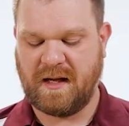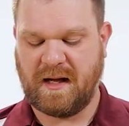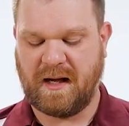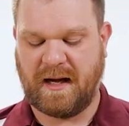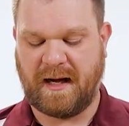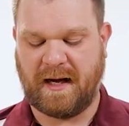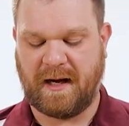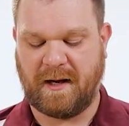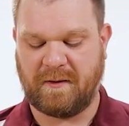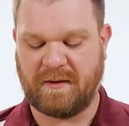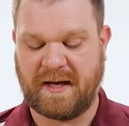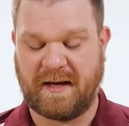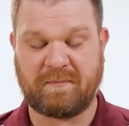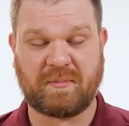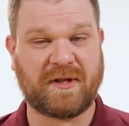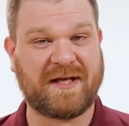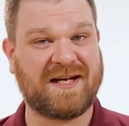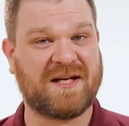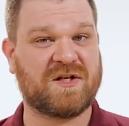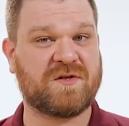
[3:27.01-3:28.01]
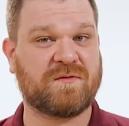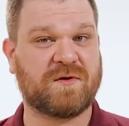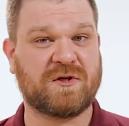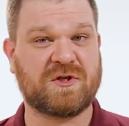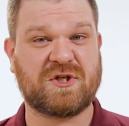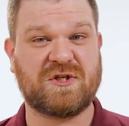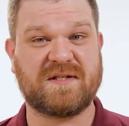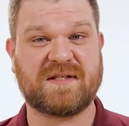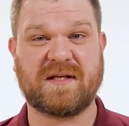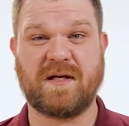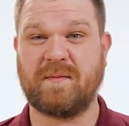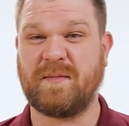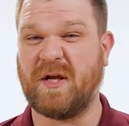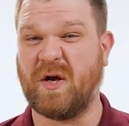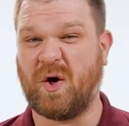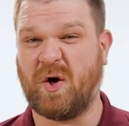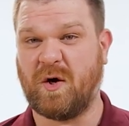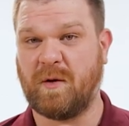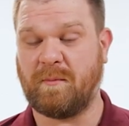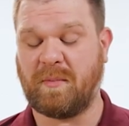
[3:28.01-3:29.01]
Uh, that plain edge version is going to be
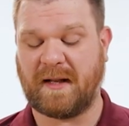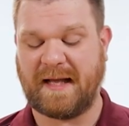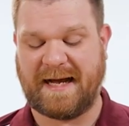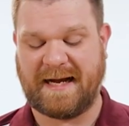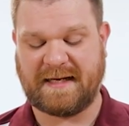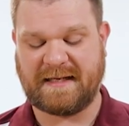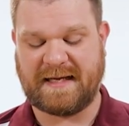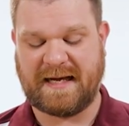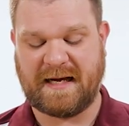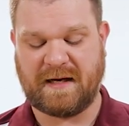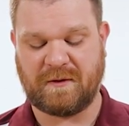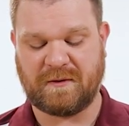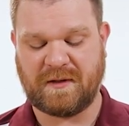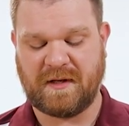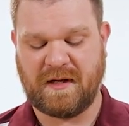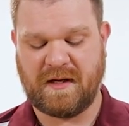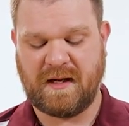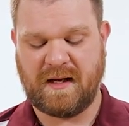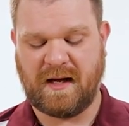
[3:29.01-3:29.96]
all blacked out,